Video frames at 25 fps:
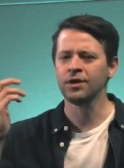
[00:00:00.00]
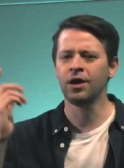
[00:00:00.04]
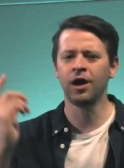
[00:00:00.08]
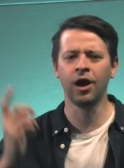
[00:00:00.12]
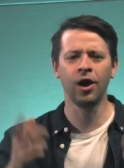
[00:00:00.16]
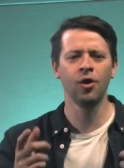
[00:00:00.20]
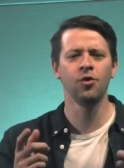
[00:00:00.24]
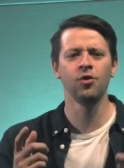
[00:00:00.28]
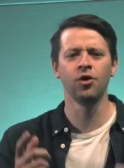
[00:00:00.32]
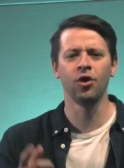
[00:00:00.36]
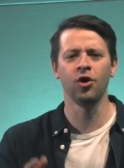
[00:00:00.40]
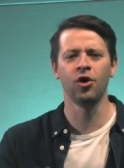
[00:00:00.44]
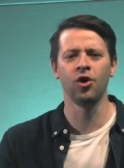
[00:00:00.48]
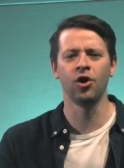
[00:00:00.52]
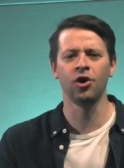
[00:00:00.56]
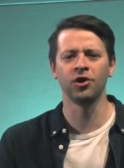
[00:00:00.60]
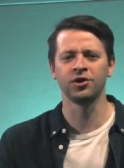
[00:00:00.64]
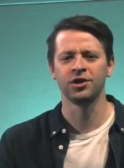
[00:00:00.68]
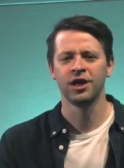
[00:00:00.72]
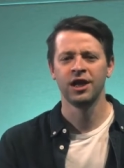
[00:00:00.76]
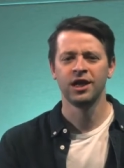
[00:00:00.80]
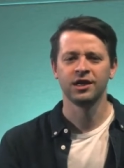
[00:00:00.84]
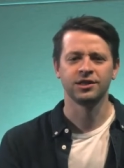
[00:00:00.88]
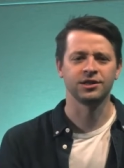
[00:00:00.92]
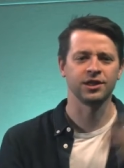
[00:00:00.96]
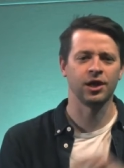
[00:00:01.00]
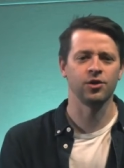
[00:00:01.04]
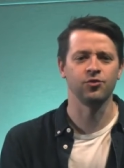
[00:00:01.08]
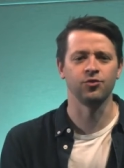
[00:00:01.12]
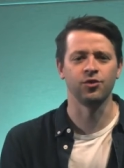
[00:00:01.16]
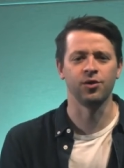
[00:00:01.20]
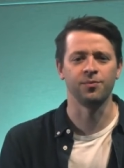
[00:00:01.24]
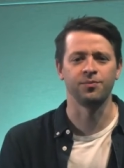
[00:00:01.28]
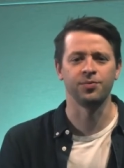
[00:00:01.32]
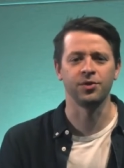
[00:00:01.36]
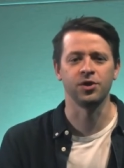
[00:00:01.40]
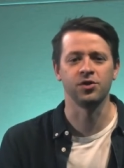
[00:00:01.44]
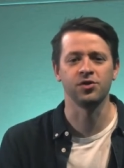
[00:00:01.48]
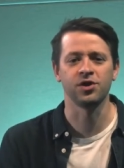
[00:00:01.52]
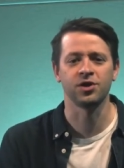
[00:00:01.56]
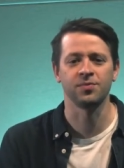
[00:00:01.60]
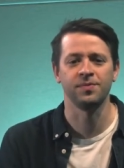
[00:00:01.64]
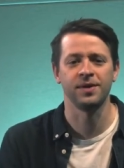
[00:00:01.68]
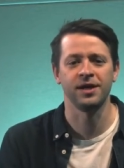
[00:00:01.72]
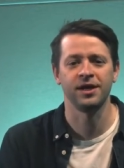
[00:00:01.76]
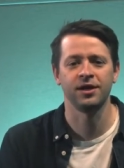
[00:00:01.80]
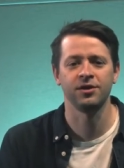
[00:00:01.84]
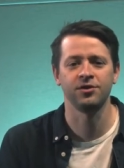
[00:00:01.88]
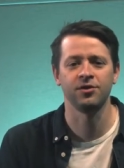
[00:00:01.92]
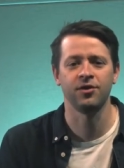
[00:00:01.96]
O Lord, don't rebuke
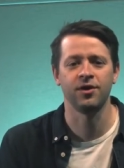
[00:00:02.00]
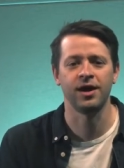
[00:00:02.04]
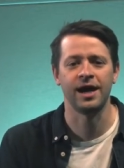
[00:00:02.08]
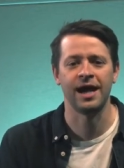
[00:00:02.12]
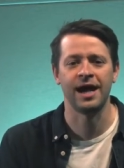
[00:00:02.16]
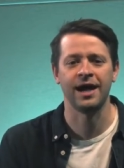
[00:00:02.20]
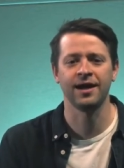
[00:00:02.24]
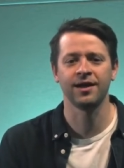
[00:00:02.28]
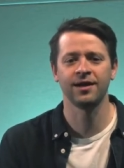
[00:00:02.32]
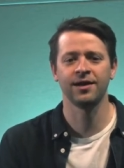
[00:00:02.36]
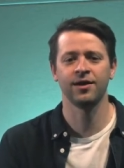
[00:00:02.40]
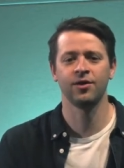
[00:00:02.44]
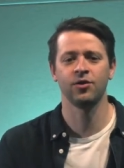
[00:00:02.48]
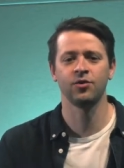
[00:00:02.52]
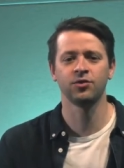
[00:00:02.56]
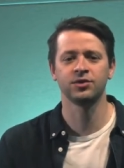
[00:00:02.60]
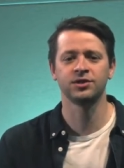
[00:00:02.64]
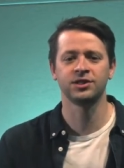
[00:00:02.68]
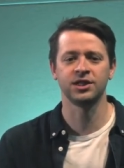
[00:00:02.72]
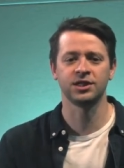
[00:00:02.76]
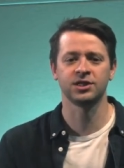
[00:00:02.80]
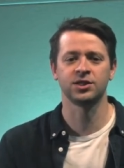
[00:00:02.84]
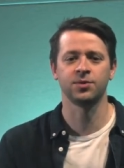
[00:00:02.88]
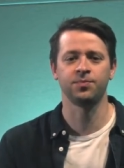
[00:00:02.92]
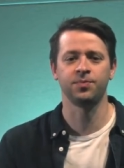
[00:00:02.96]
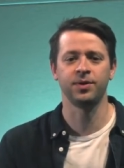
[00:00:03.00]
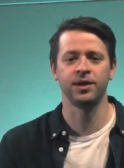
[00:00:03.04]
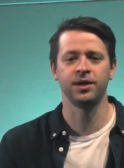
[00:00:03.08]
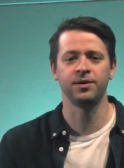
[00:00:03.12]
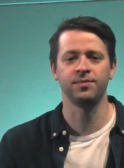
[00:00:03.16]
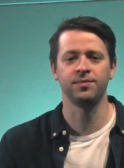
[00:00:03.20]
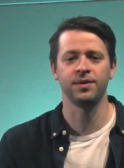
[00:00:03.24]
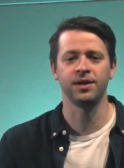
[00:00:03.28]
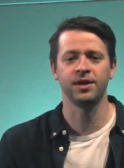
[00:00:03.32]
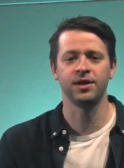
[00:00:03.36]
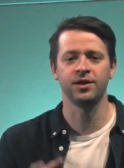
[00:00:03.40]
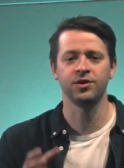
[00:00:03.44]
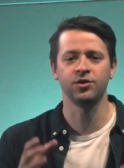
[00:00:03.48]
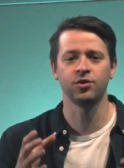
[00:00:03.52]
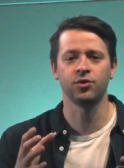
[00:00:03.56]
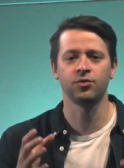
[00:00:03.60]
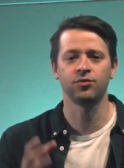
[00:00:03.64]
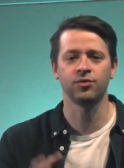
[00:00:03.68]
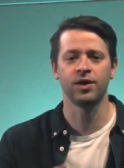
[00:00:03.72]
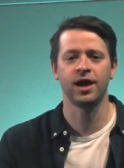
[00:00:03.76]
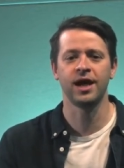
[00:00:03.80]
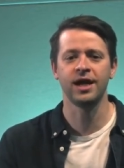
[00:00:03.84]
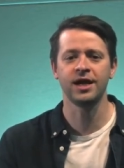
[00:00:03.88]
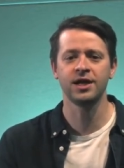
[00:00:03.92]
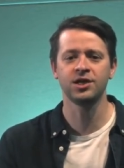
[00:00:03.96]
me in your anger or discipline me in your
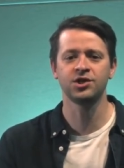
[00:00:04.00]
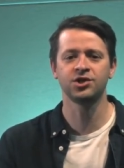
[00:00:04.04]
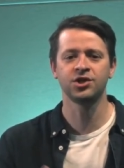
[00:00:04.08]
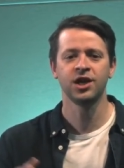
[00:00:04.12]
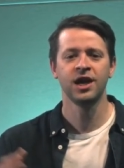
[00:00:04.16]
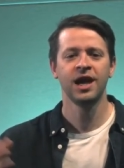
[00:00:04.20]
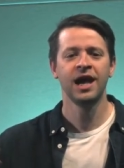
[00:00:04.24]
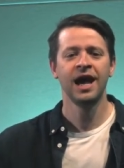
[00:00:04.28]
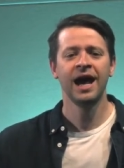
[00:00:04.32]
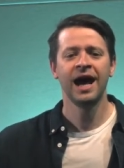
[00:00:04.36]
rage.